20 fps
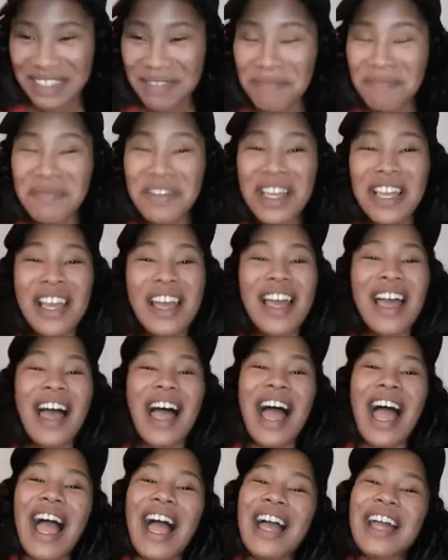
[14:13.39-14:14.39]
out.
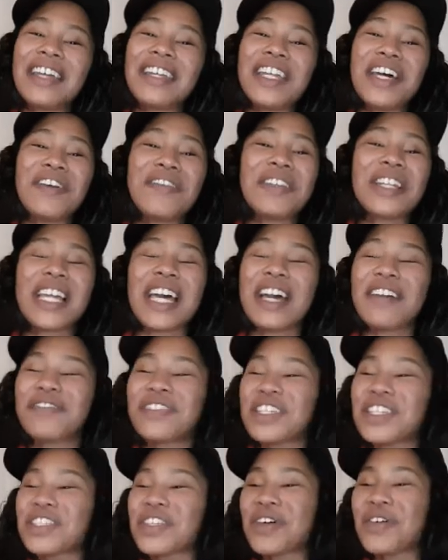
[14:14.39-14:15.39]
I ain't never laughed
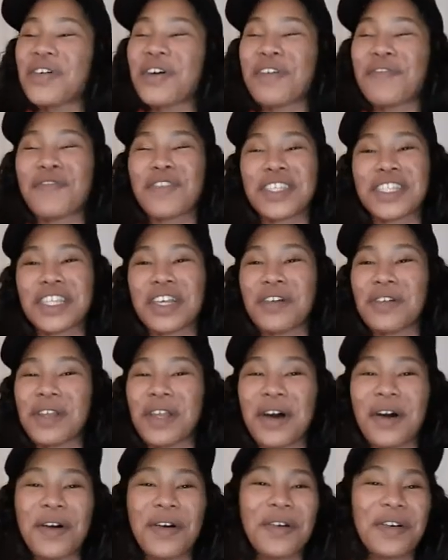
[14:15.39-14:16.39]
this hard for so
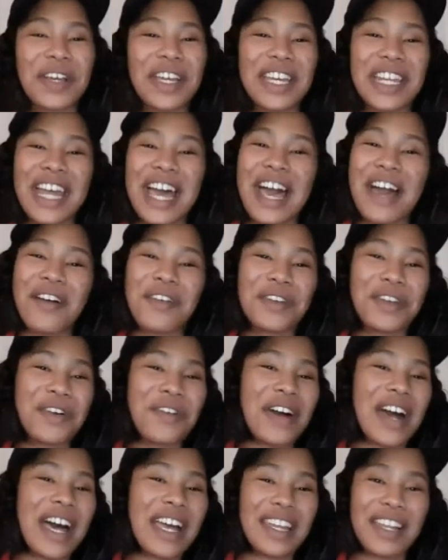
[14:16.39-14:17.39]
long, and I don't
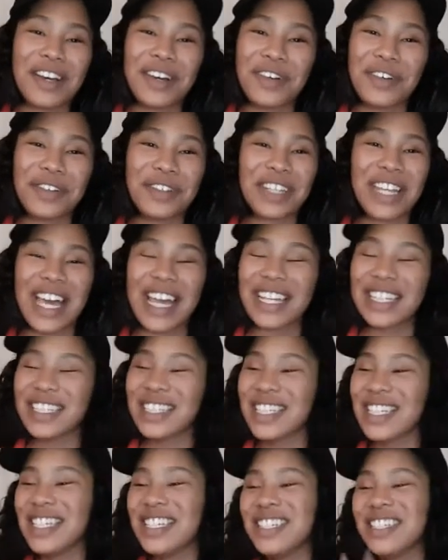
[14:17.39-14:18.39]
know how long. Like,
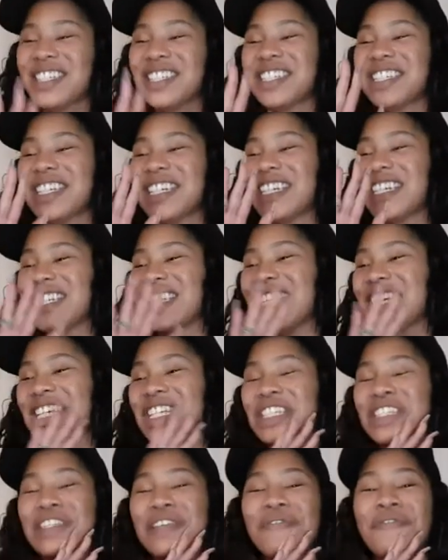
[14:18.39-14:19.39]
this shit
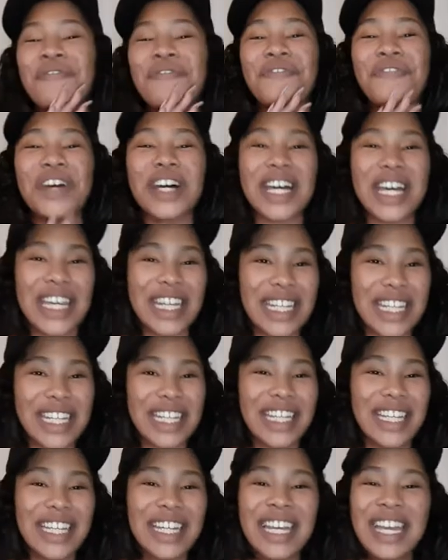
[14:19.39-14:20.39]
is
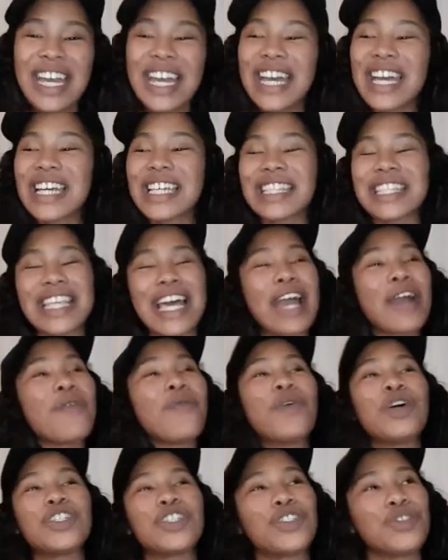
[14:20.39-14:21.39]
funny. It's
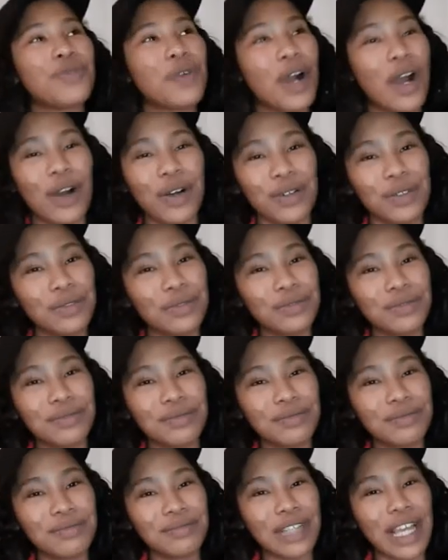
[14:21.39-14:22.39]
like, what you want?
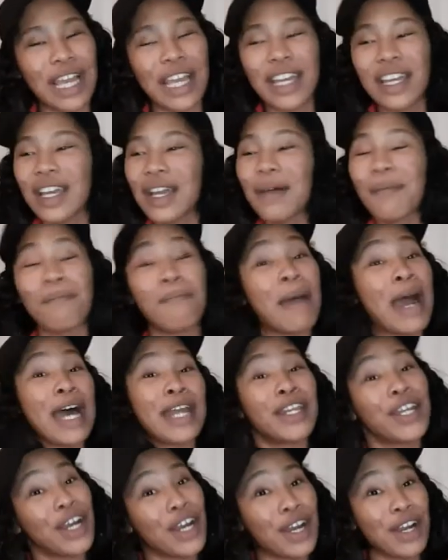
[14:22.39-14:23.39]
My
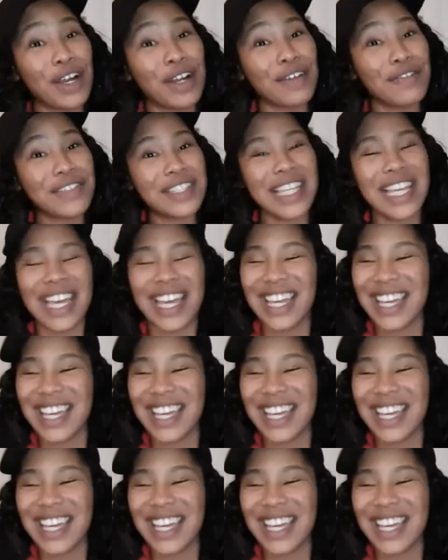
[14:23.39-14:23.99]
nerves.